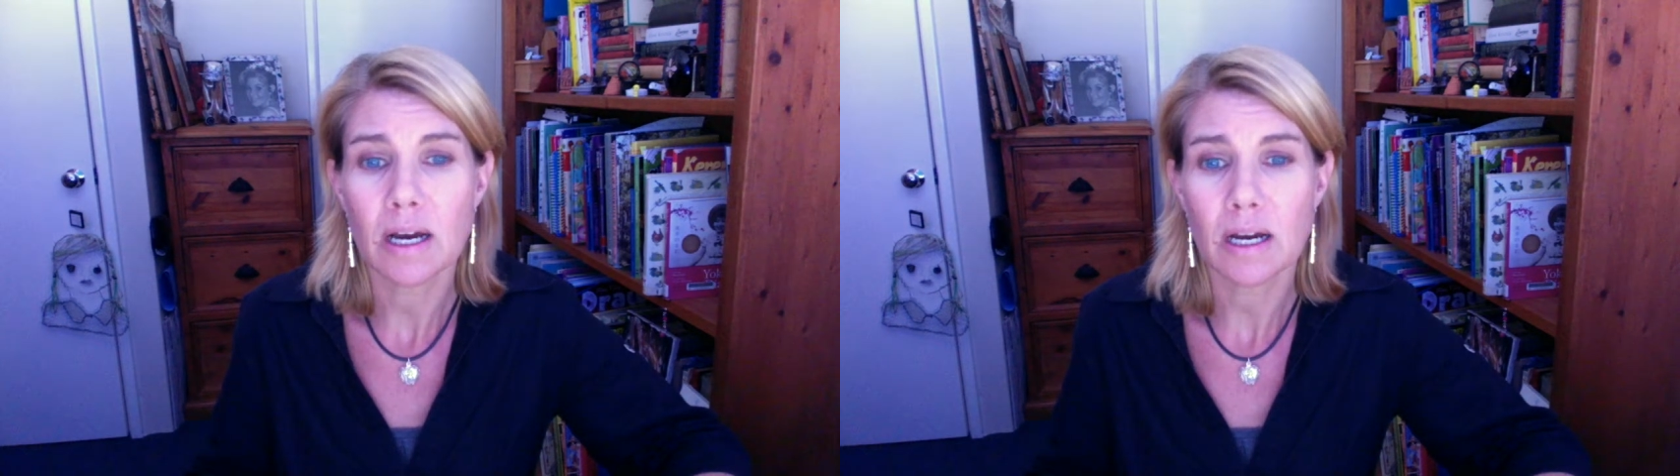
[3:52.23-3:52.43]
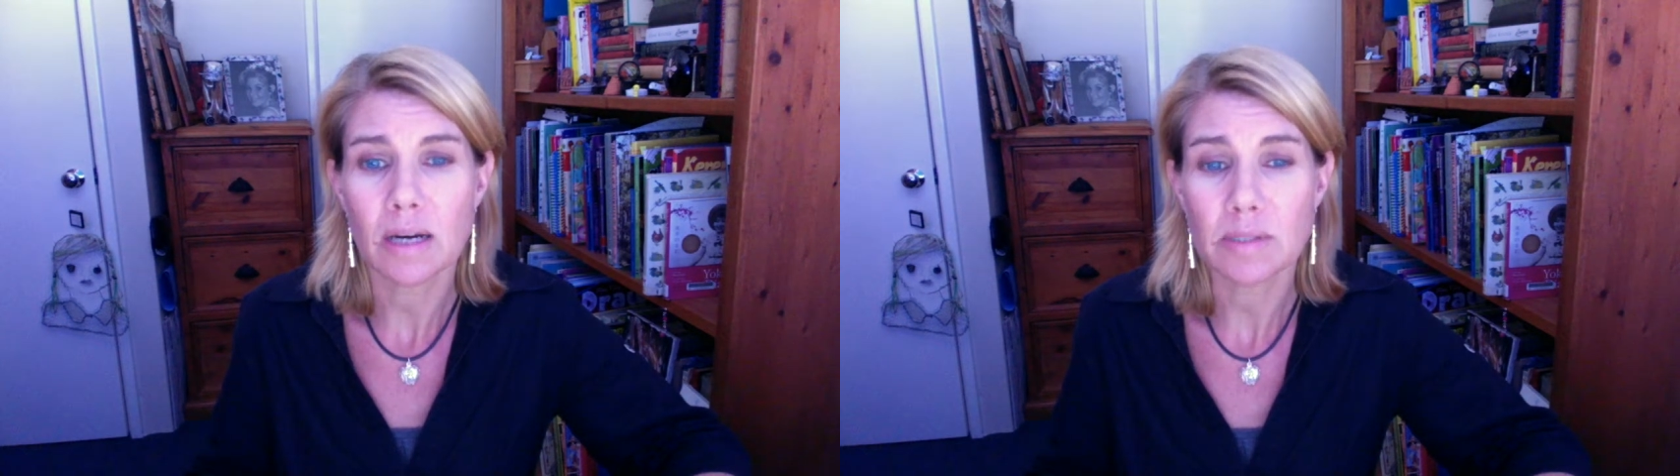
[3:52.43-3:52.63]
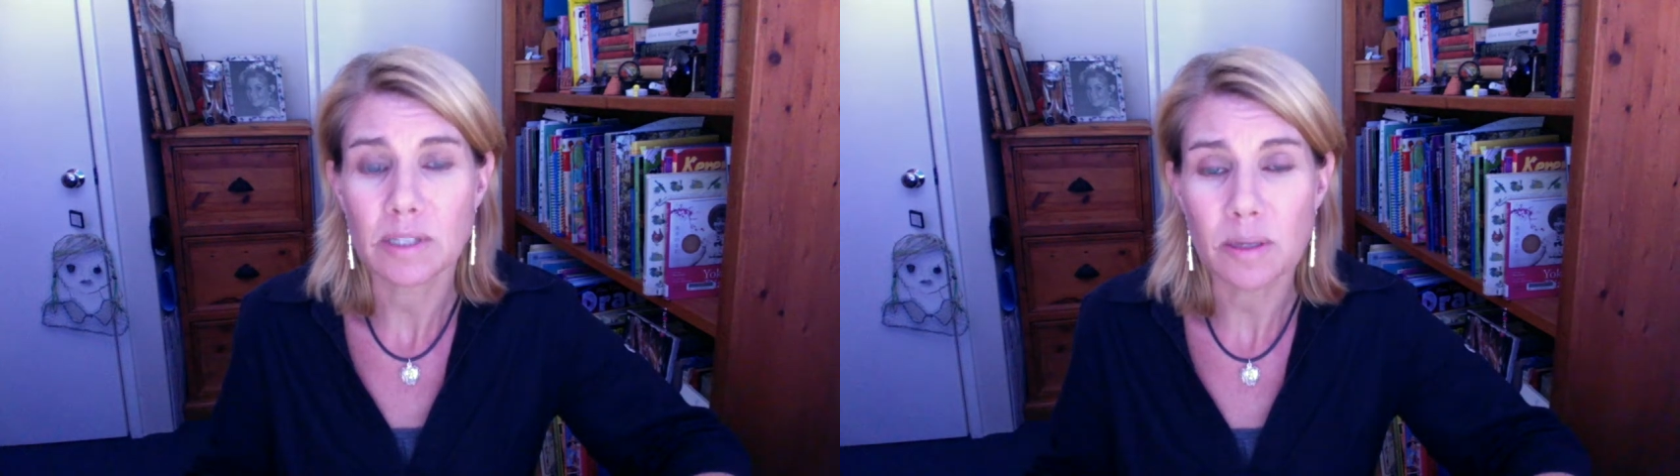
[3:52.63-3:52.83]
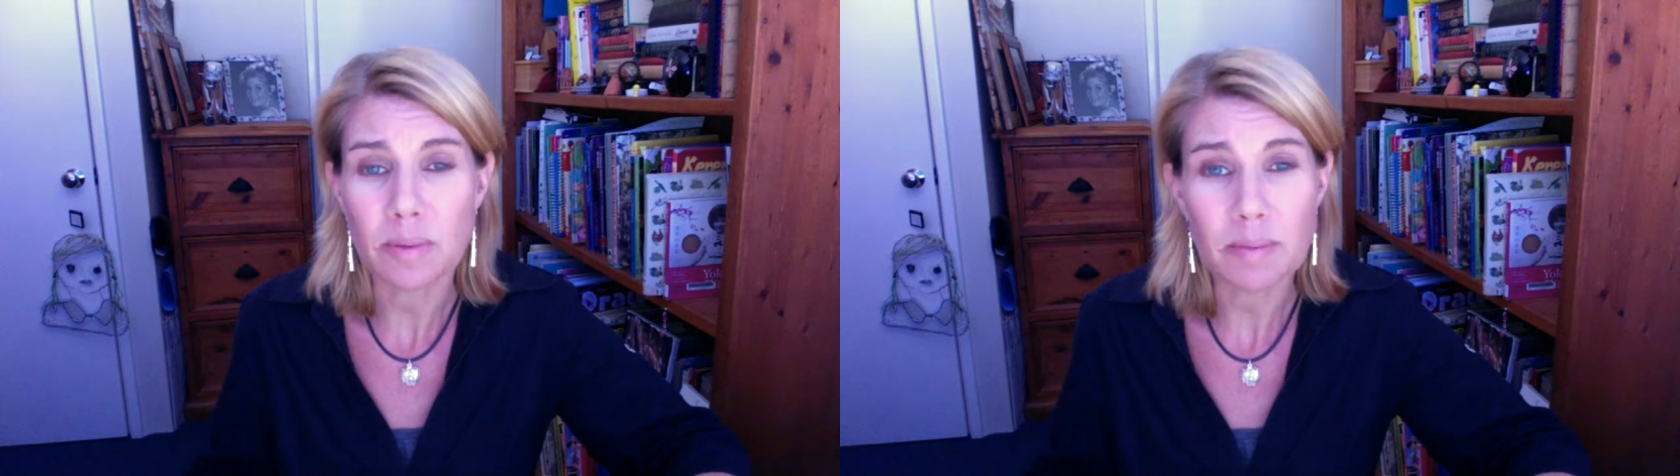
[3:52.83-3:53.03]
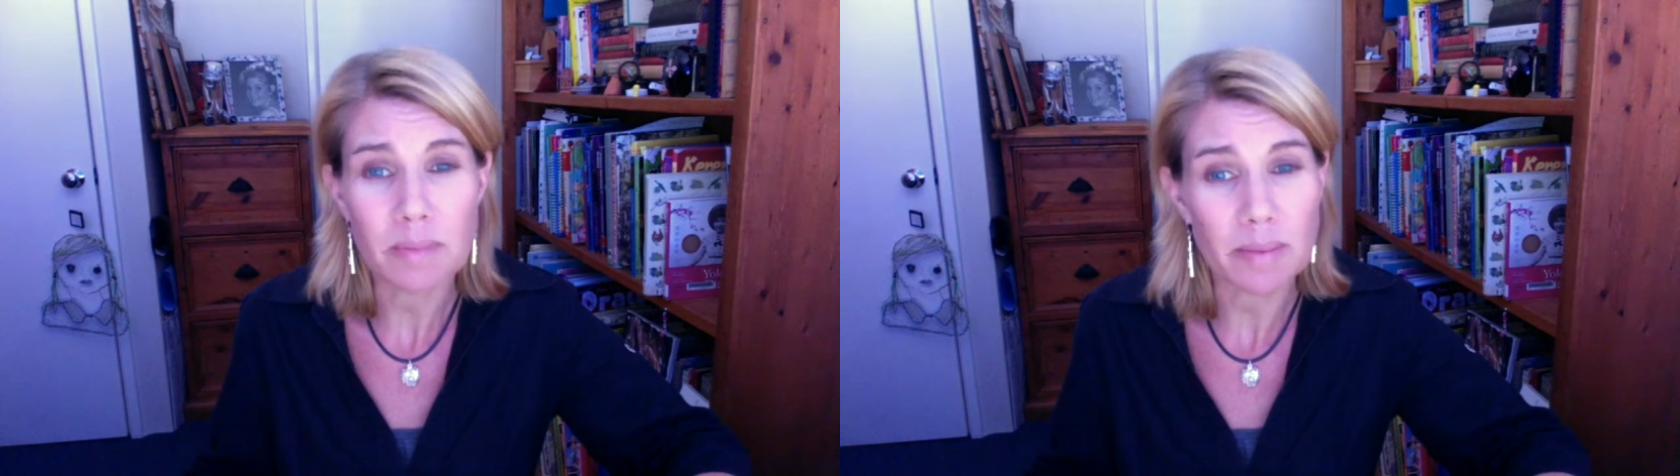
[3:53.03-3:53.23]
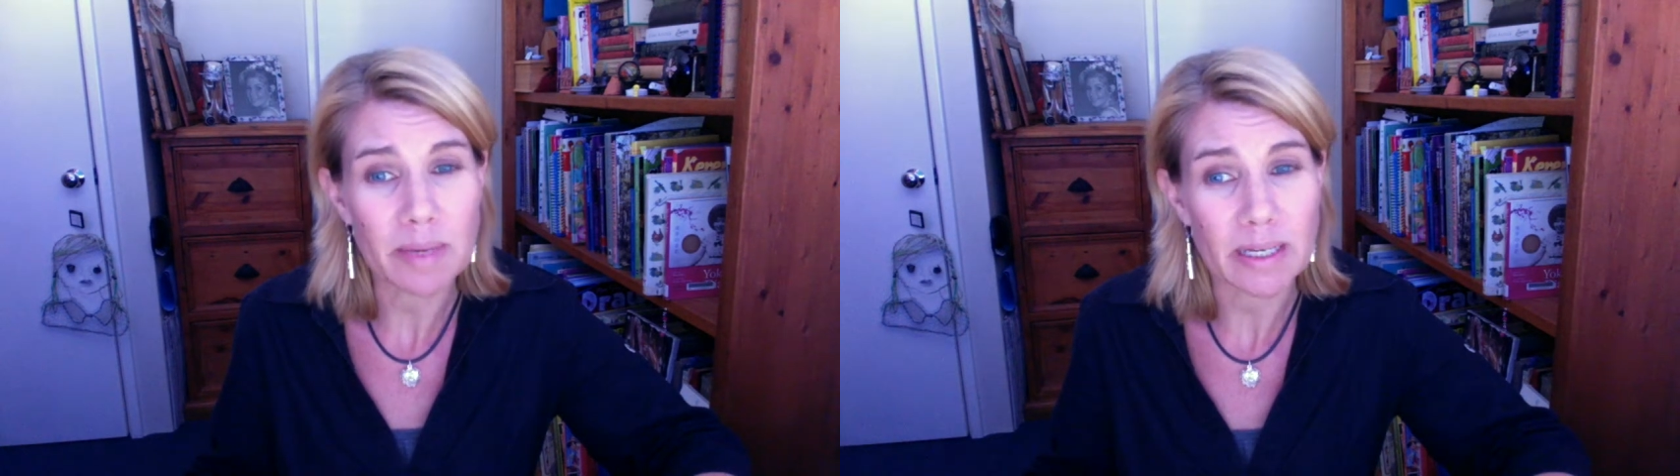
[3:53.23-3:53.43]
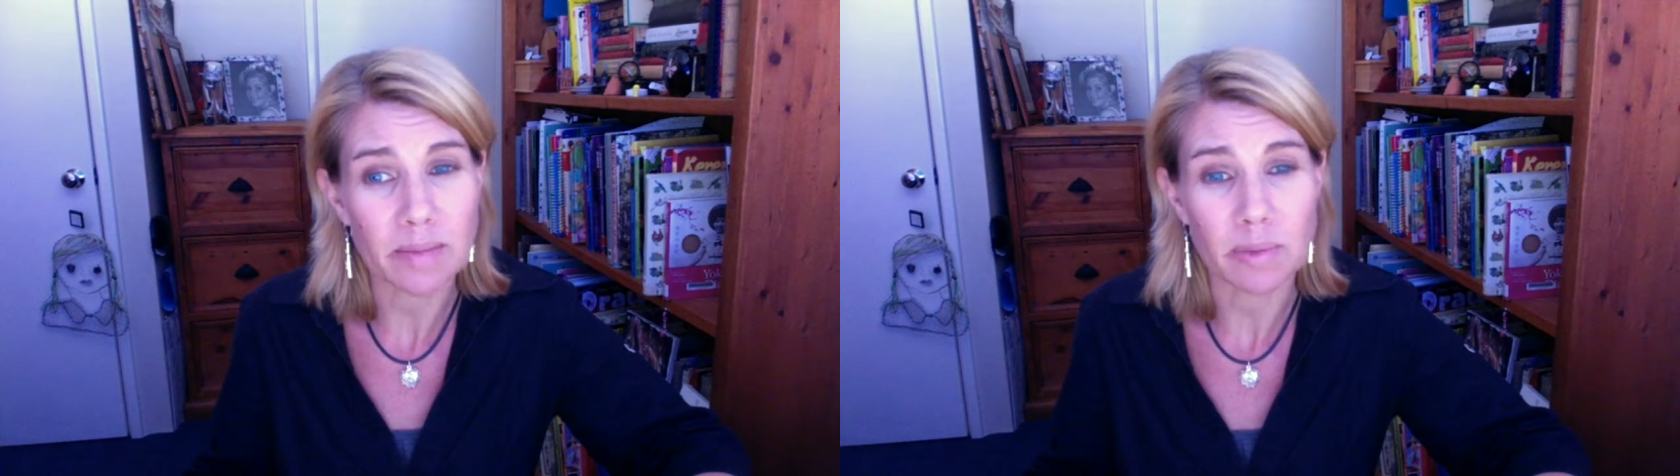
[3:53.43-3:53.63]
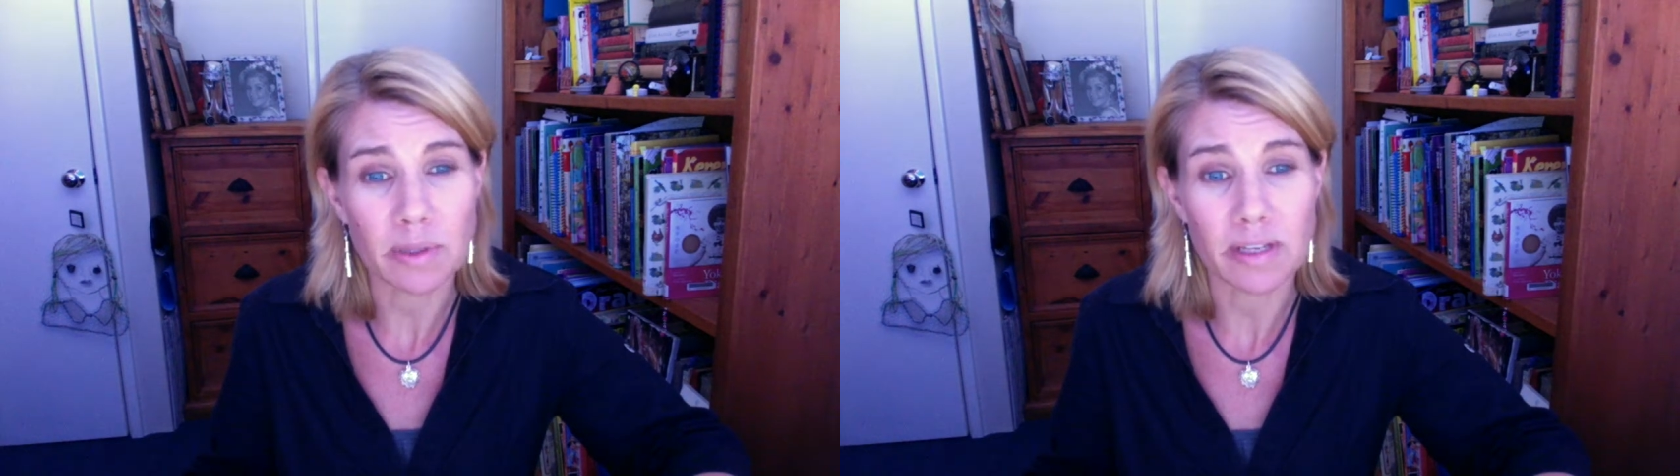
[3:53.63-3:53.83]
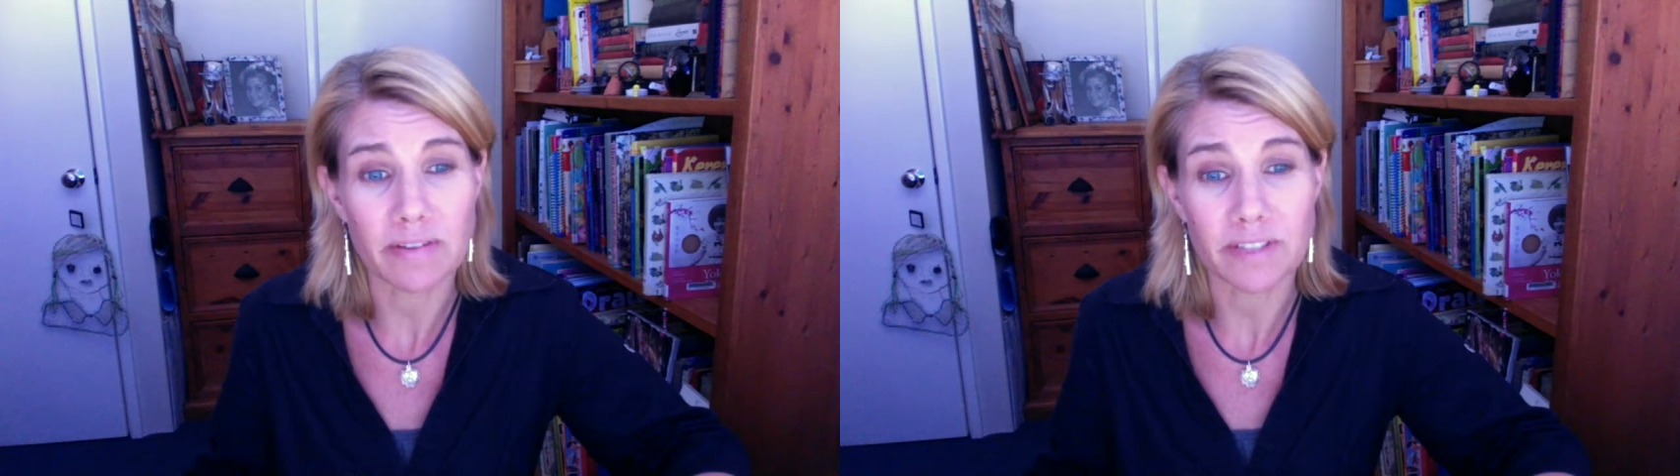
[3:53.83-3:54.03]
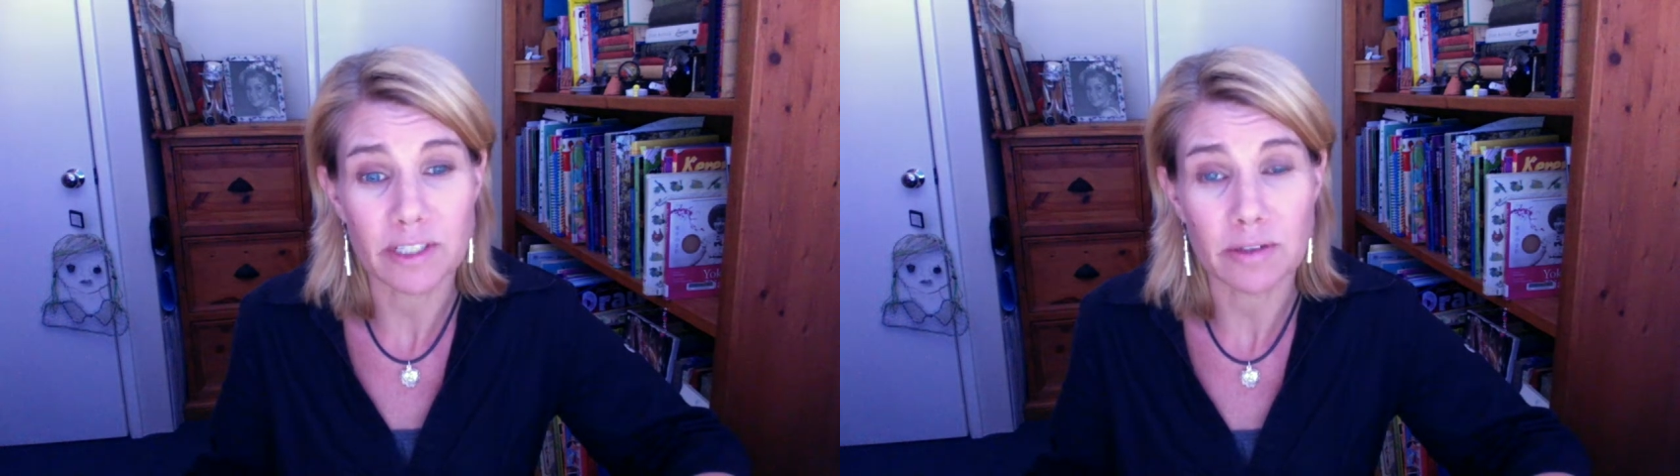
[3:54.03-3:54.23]
I was hoping Mum hadn't put the
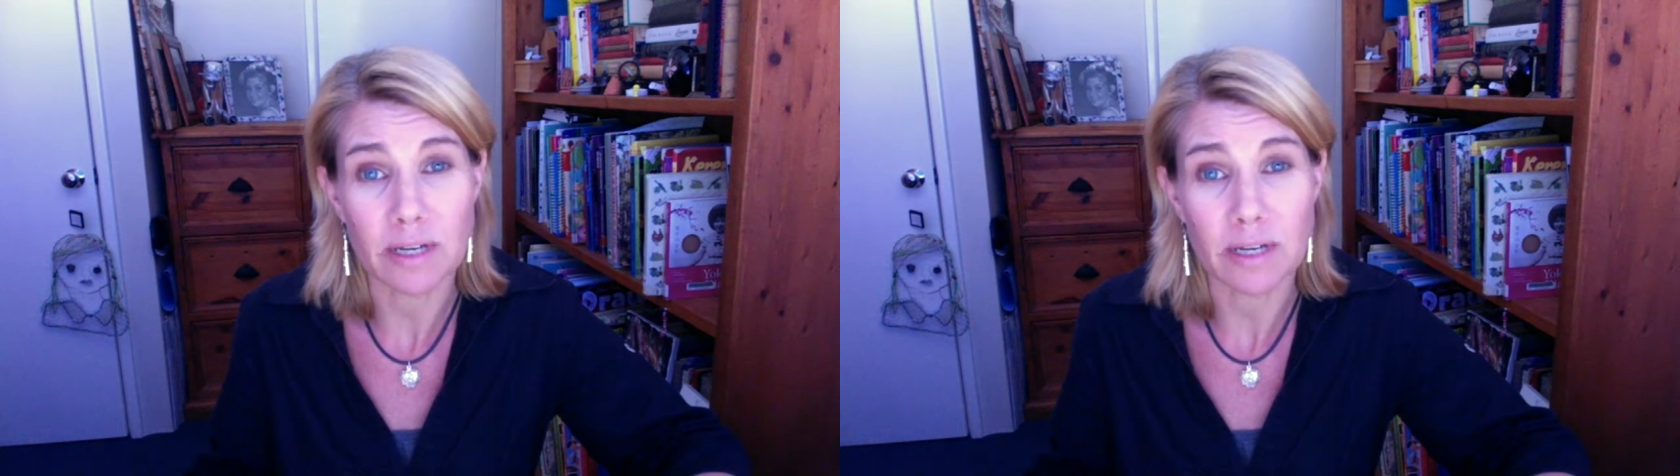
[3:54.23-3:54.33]
official